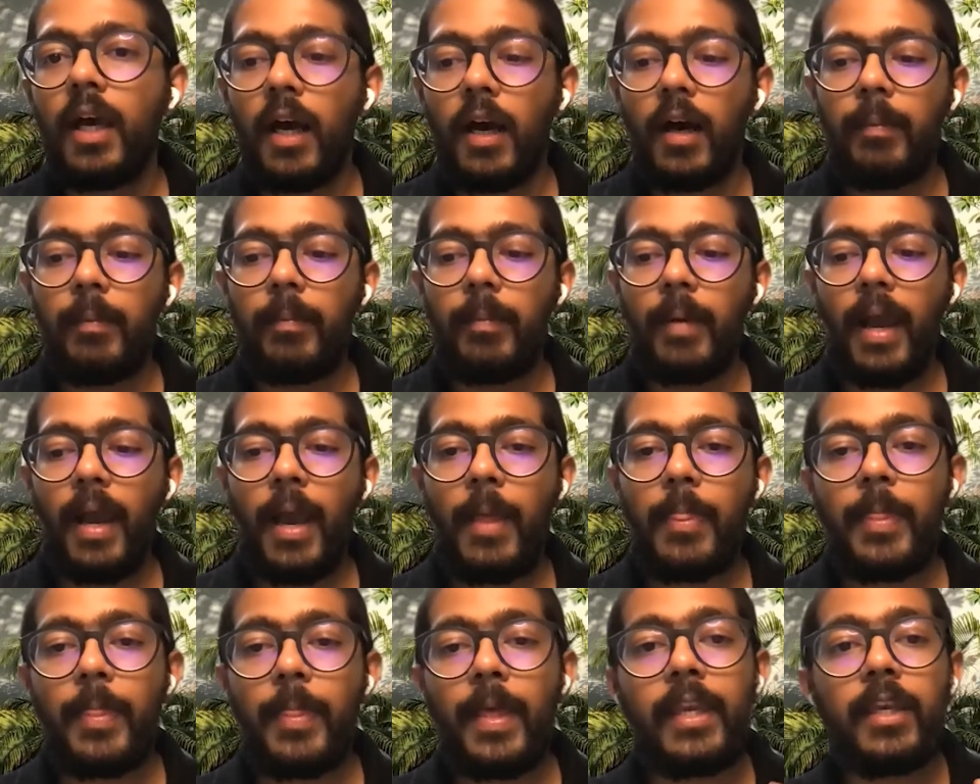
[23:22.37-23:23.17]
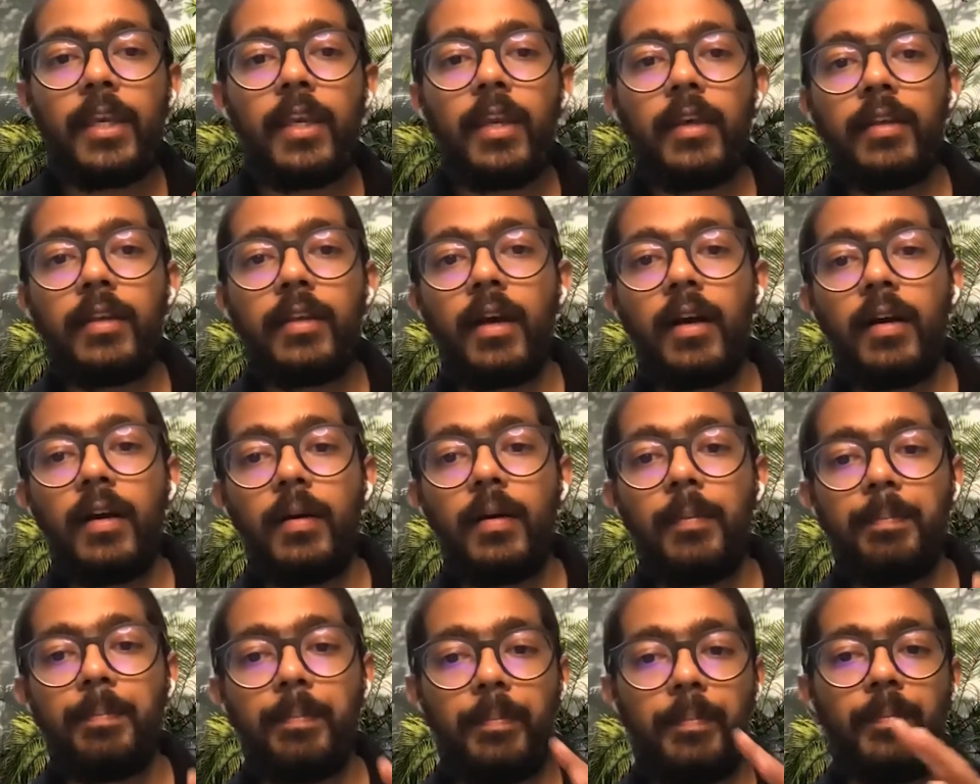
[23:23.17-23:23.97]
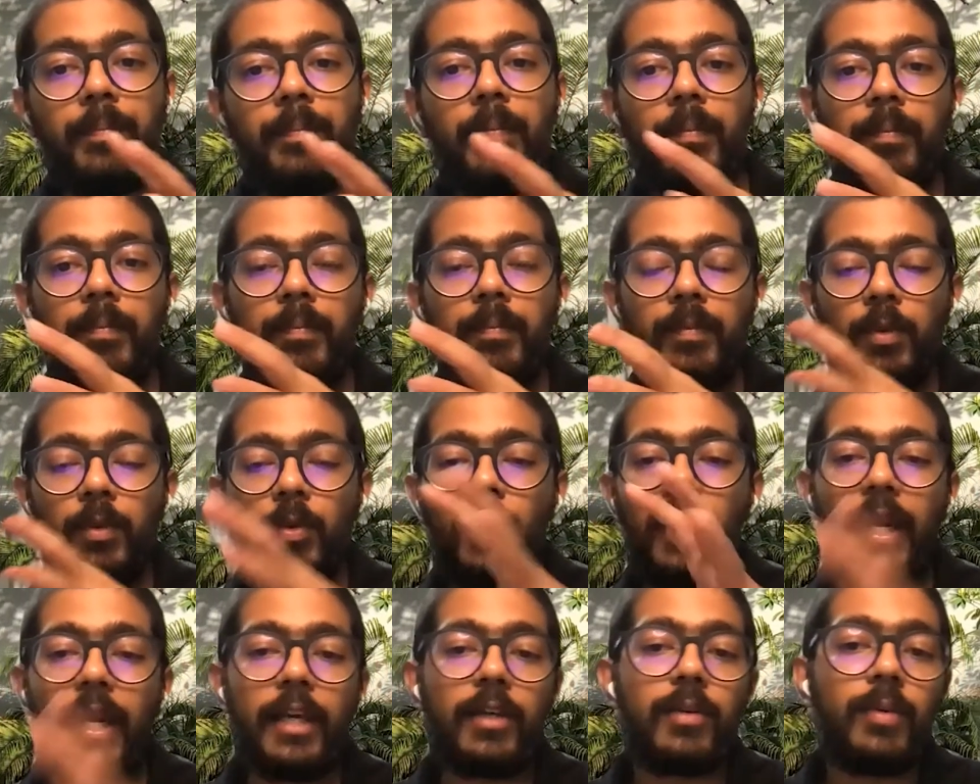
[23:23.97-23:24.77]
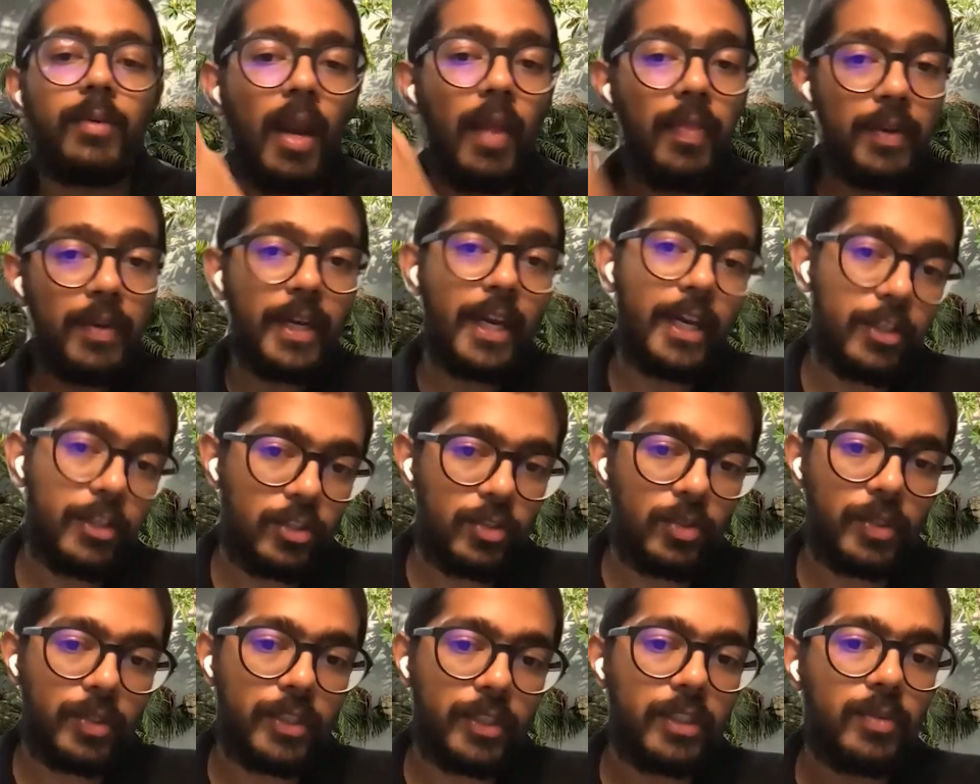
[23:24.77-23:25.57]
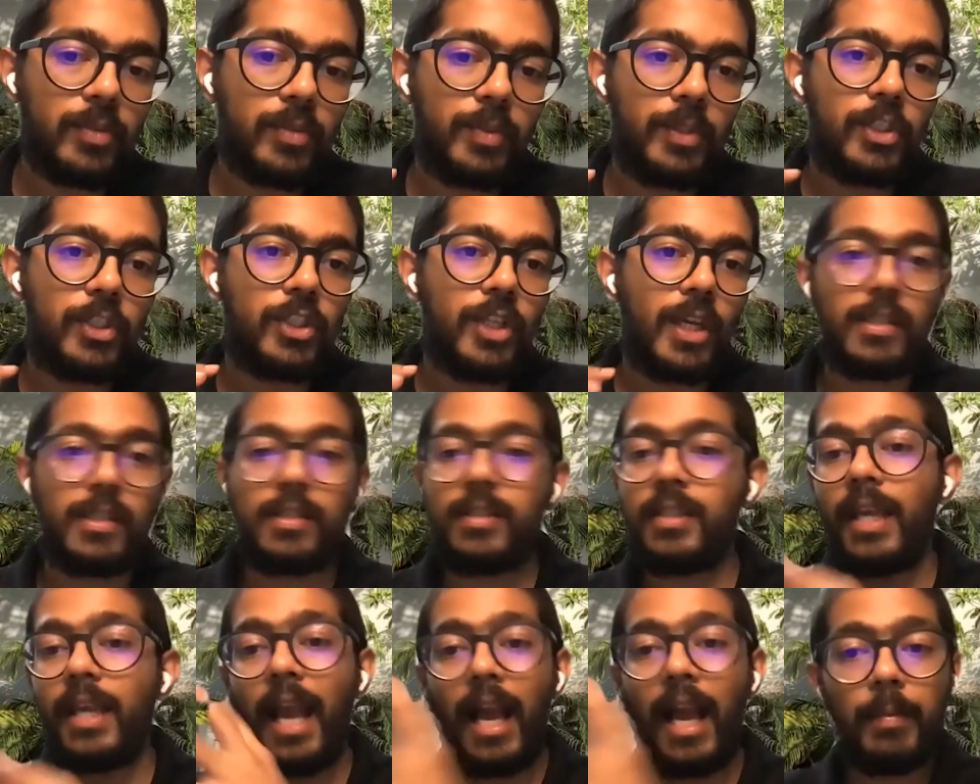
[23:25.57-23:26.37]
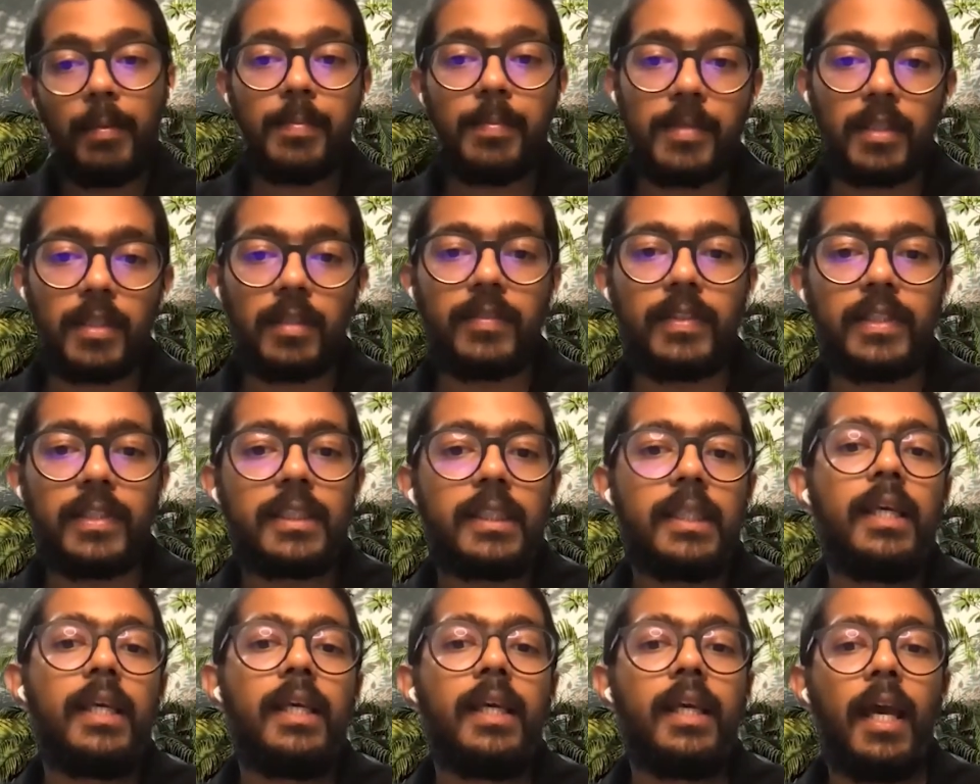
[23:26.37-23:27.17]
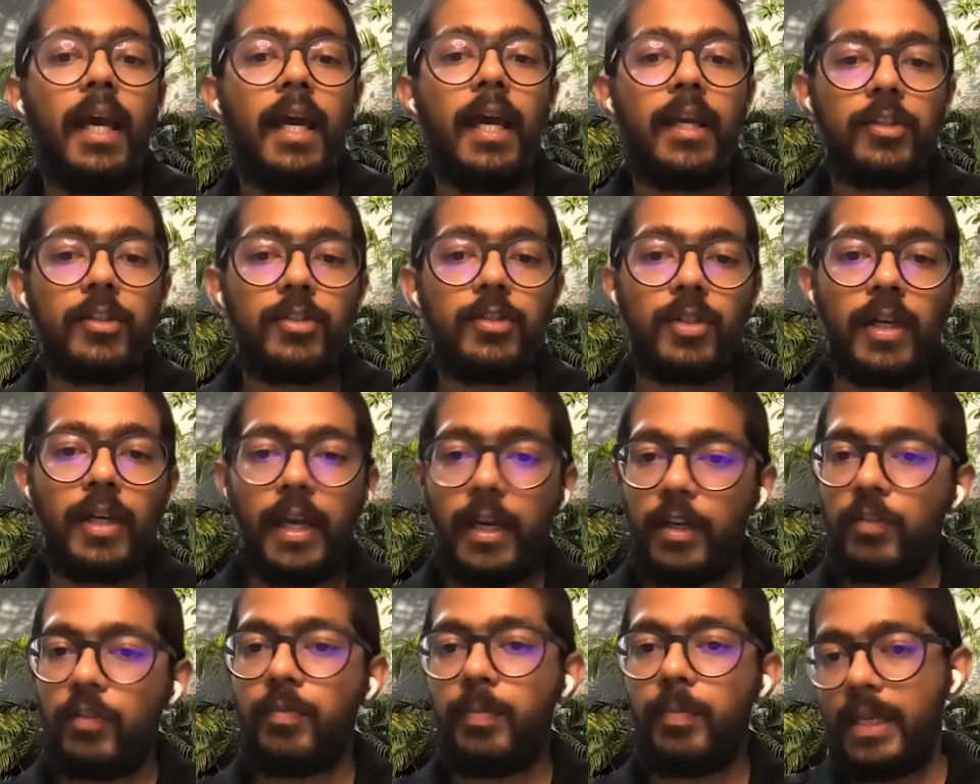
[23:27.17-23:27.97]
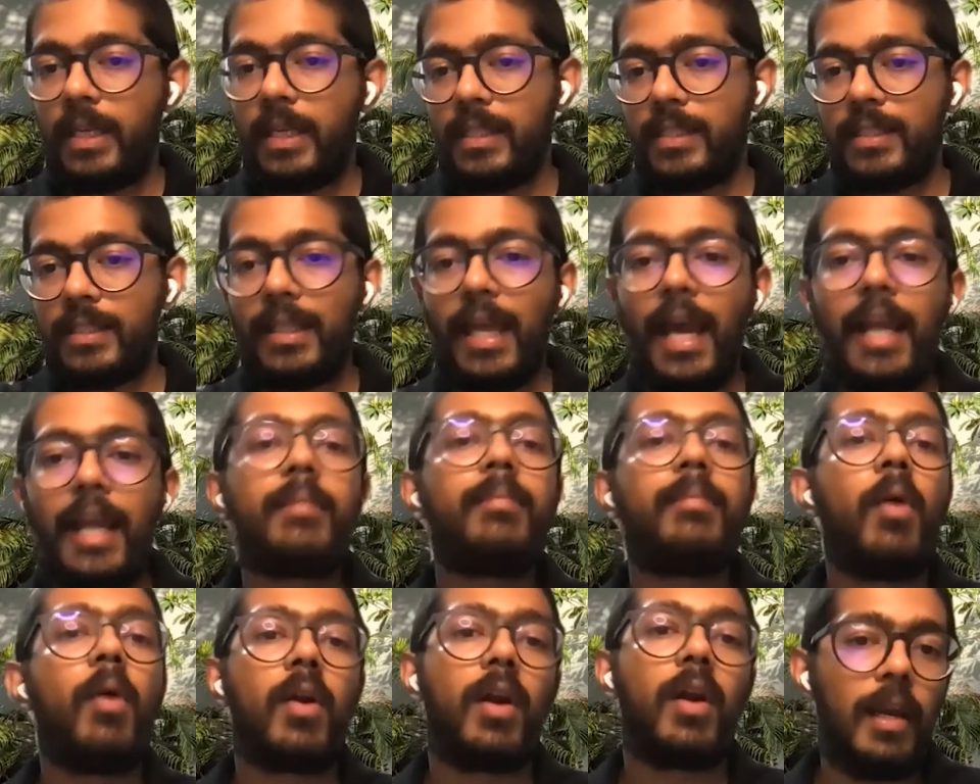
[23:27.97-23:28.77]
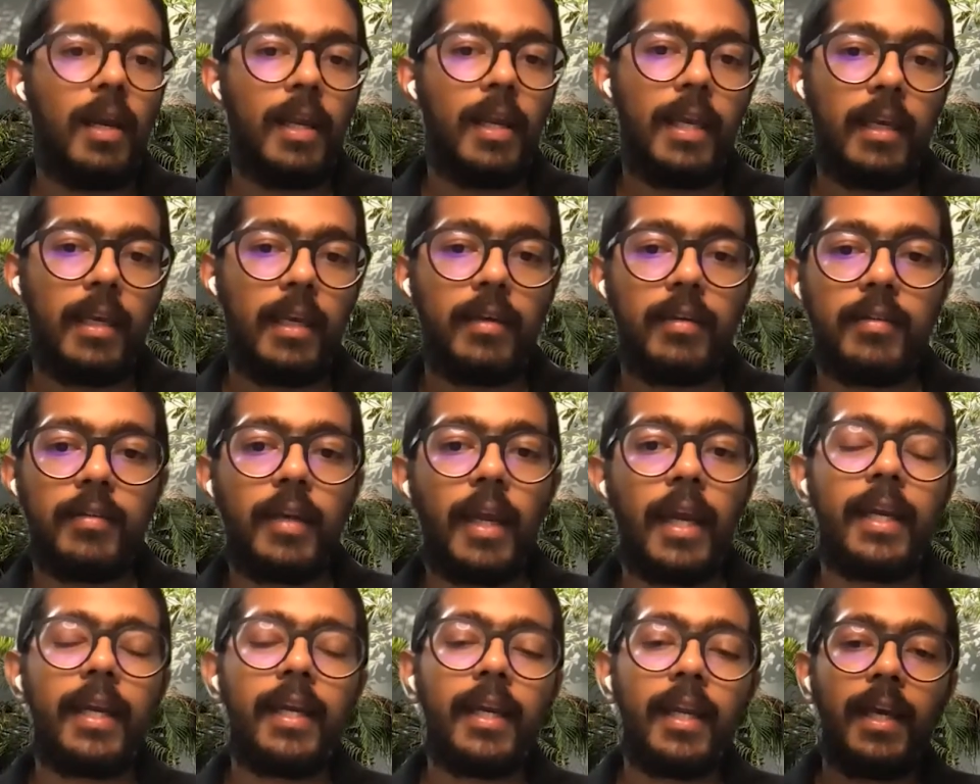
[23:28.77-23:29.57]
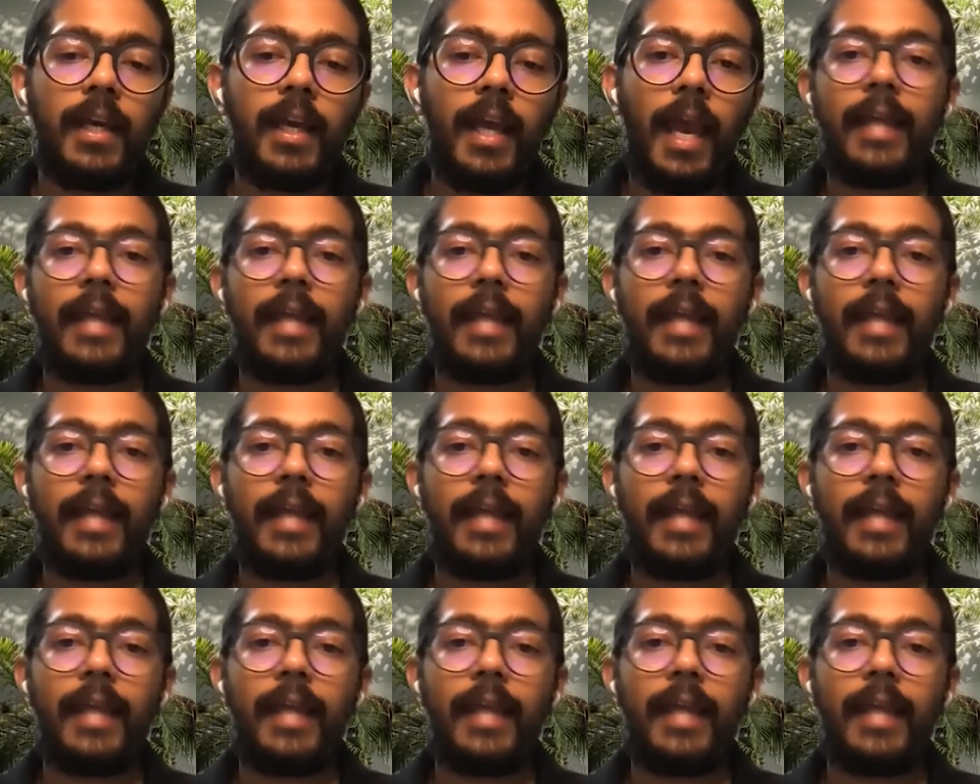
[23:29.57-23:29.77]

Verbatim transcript: And then you connect to another data source, which has the album service, and Hasura kind of brings that model in, right?